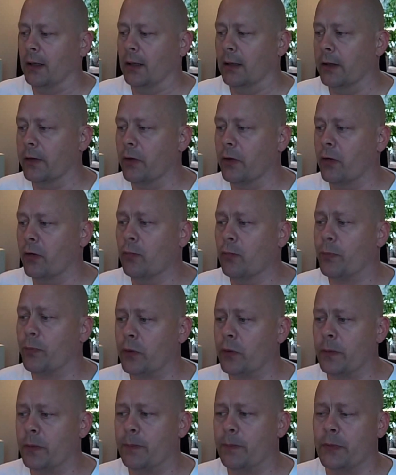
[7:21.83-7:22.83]
The whole
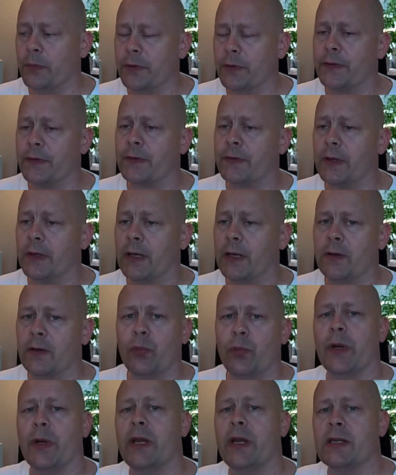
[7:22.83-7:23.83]
purpose and the
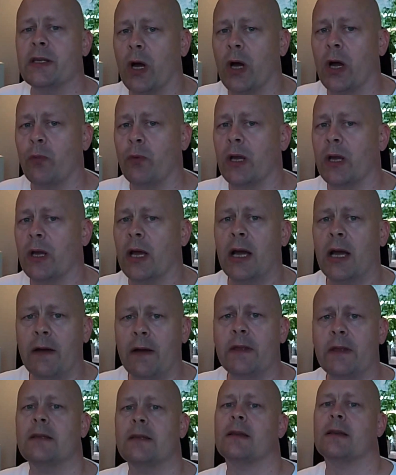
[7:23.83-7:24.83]
reason why we
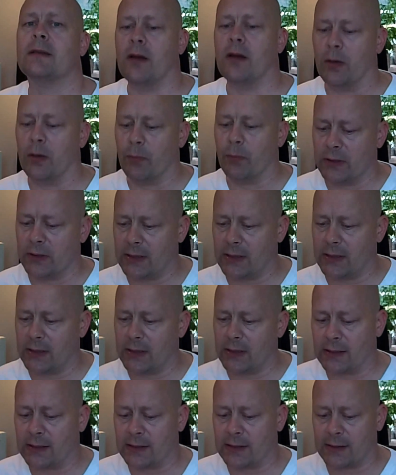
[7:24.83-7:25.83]
have these assignments
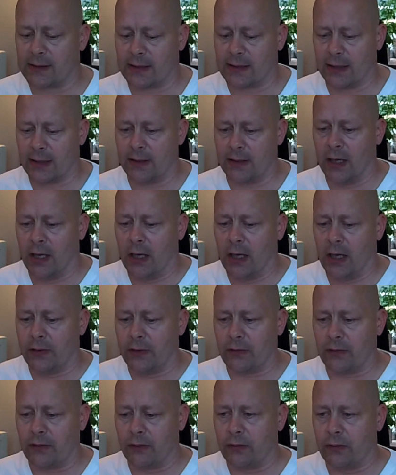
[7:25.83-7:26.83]
is, as I said,
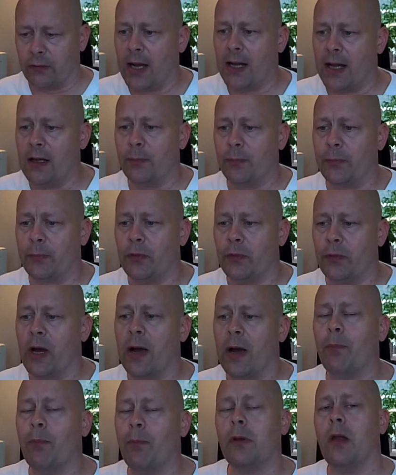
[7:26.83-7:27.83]
to help you
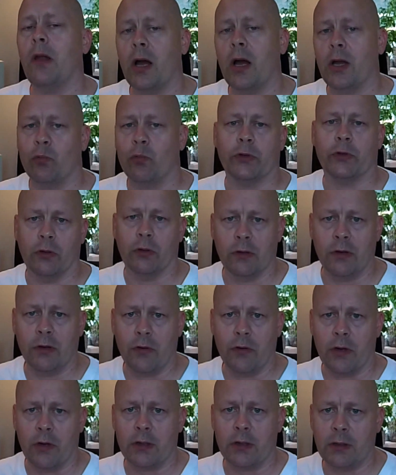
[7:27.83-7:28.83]
apply what you
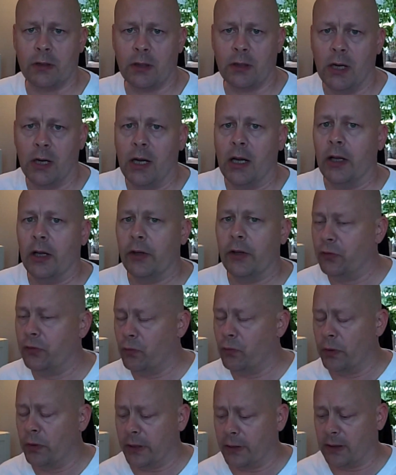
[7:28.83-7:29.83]
learn.
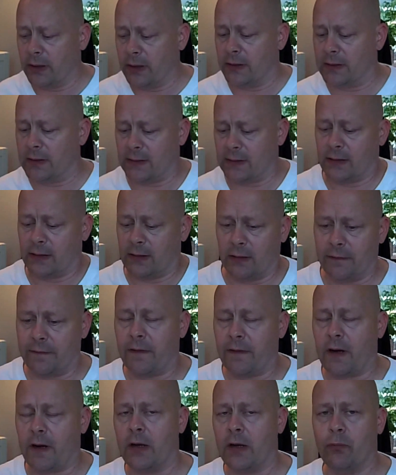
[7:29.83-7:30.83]
During this
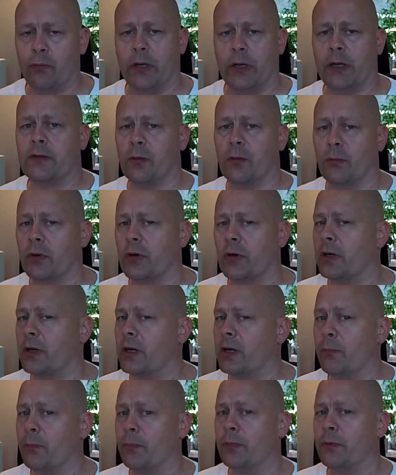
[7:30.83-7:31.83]
5-week summer
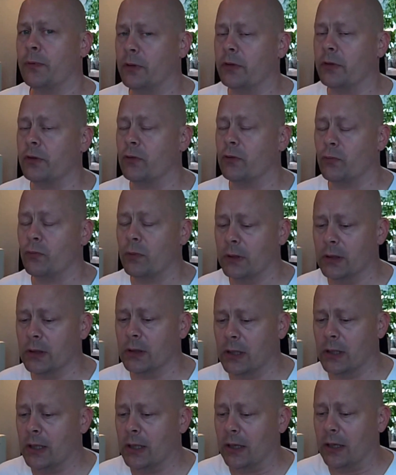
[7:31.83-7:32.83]
camp, you
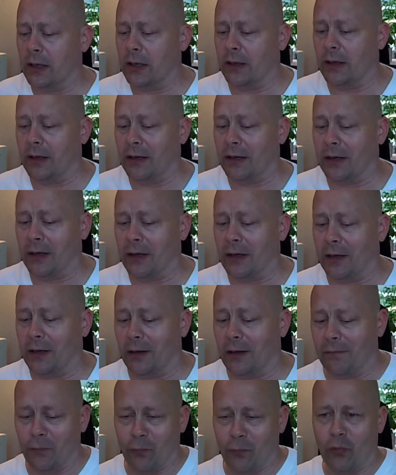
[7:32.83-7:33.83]
will
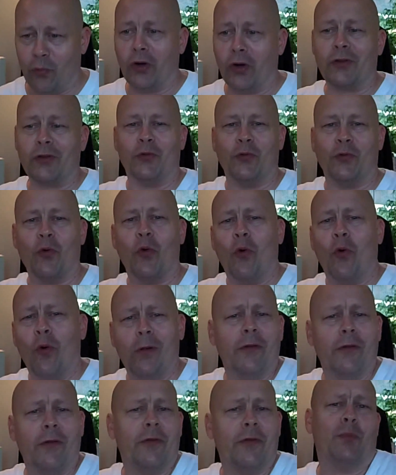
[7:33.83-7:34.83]
have worked through
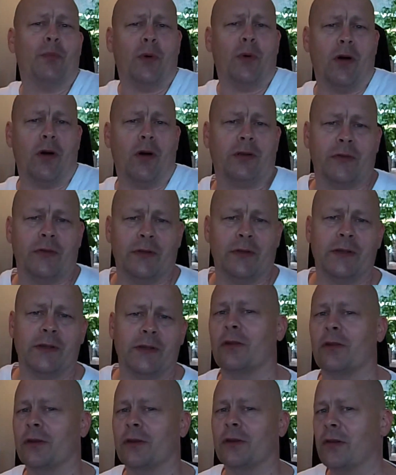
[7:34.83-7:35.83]
all of the parts of the
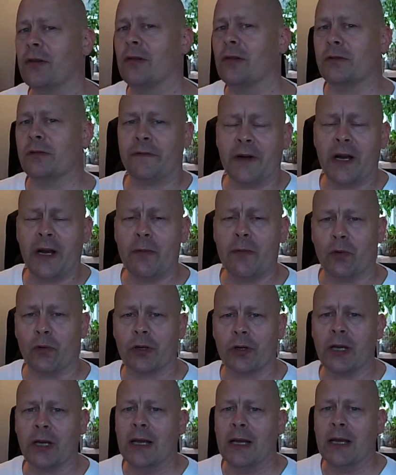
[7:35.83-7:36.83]
security culture
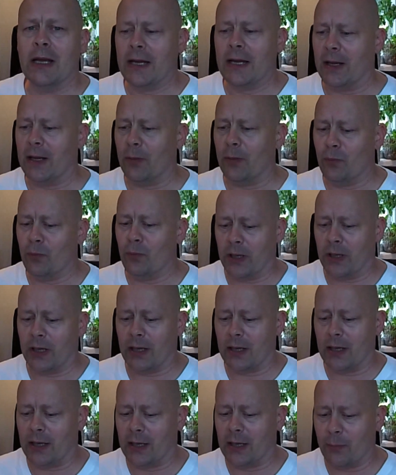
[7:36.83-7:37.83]
framework, and
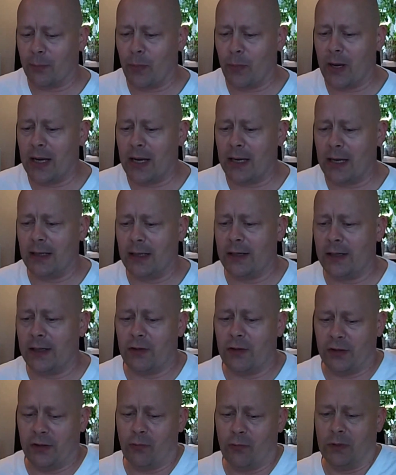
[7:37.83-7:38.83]
mainly
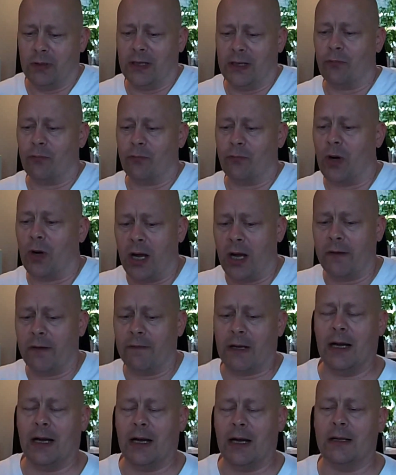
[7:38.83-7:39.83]
you will arrive
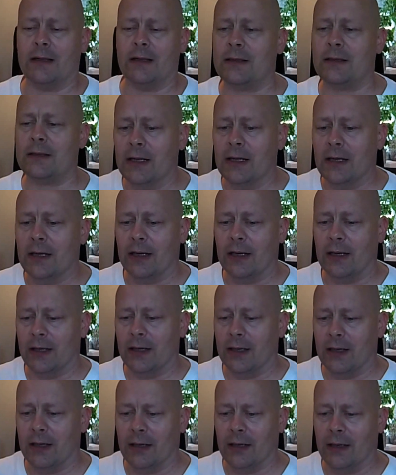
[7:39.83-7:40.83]
at
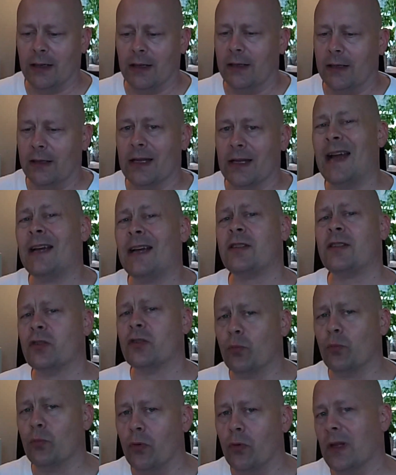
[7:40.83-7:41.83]
an
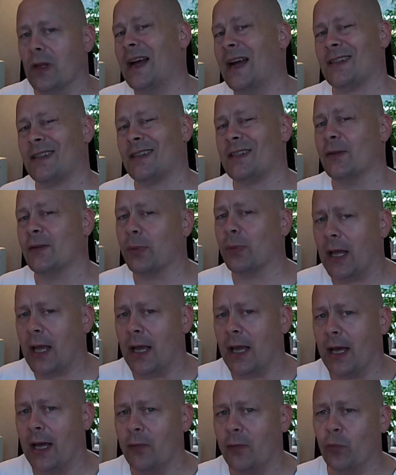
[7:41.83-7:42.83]
actionable action
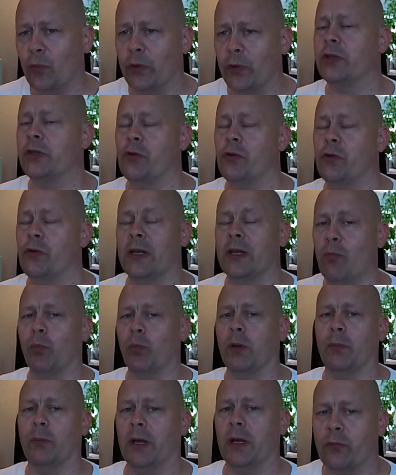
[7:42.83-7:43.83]
plan which you can
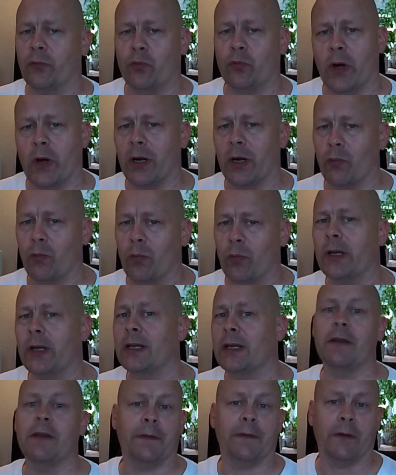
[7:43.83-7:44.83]
implement right away
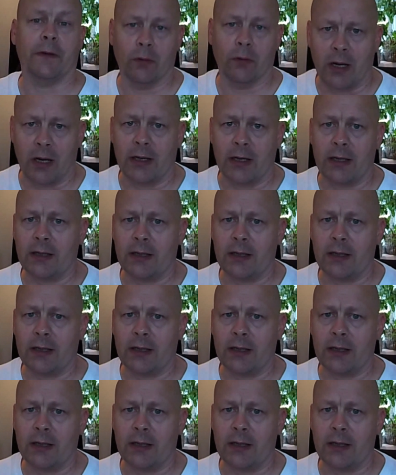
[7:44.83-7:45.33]
if you like.